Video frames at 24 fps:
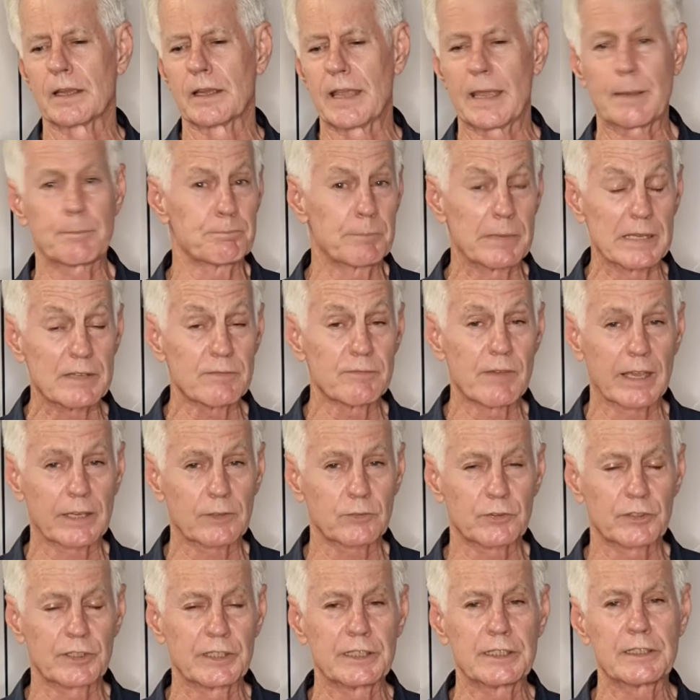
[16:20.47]
Hep B
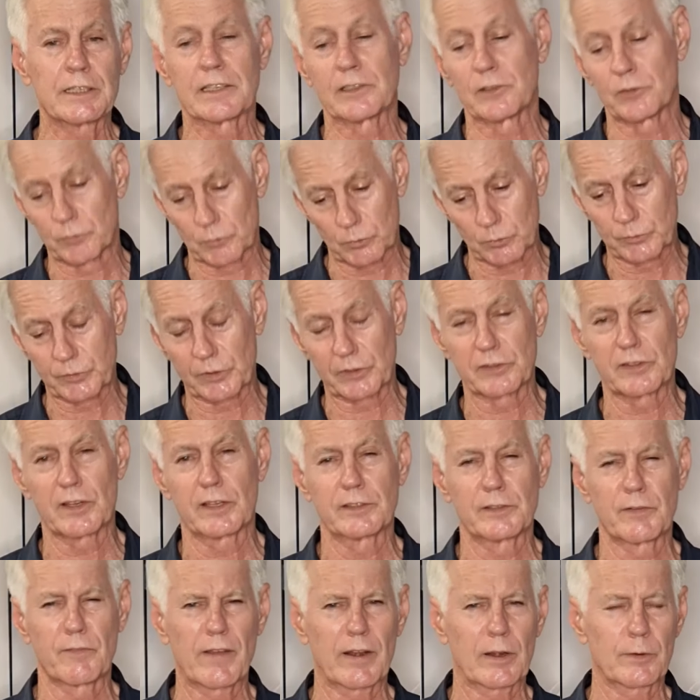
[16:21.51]
vaccine, and he's also
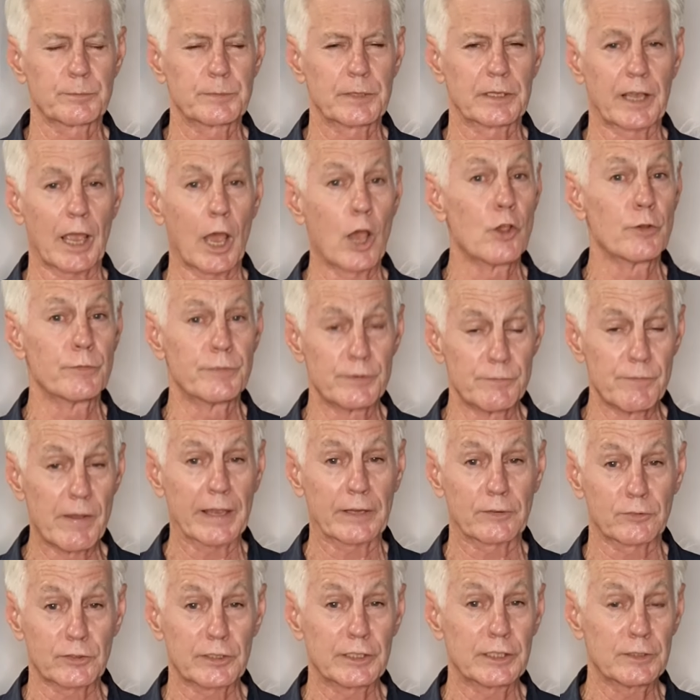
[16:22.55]
developed a COVID
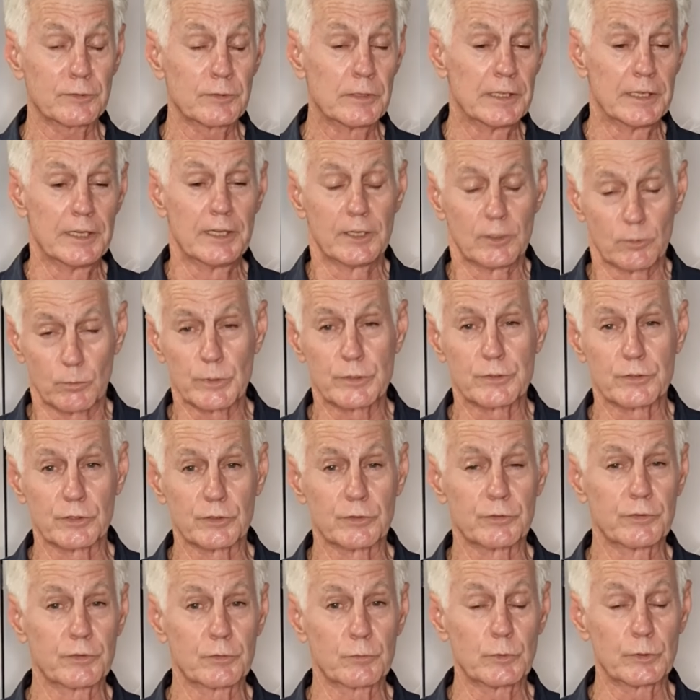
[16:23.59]
vaccine, which
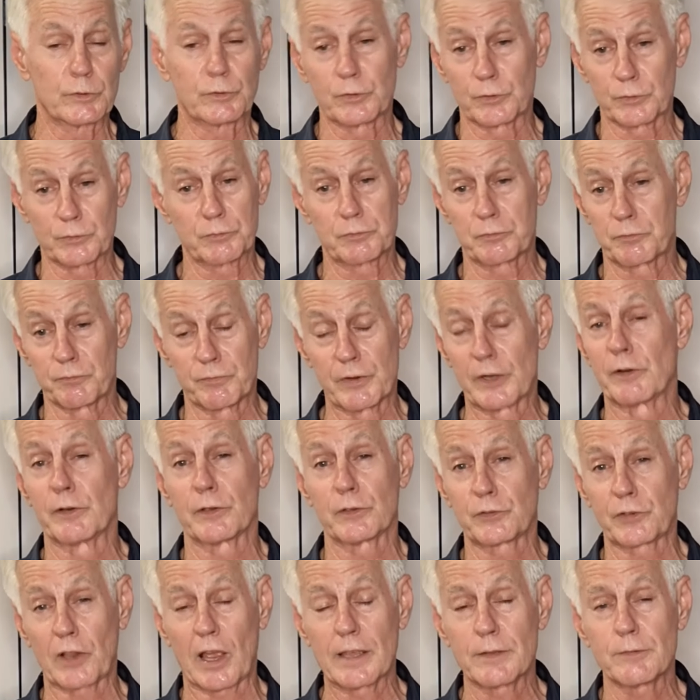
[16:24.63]
is very
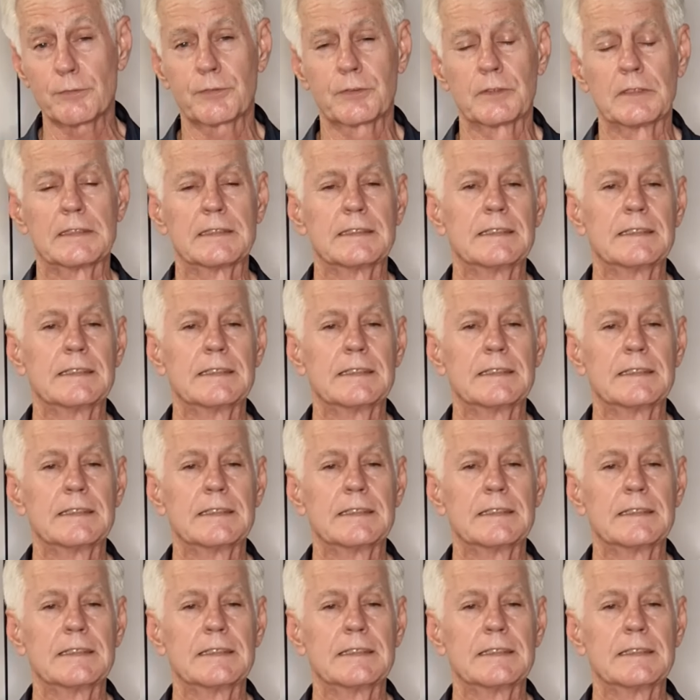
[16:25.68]
safe.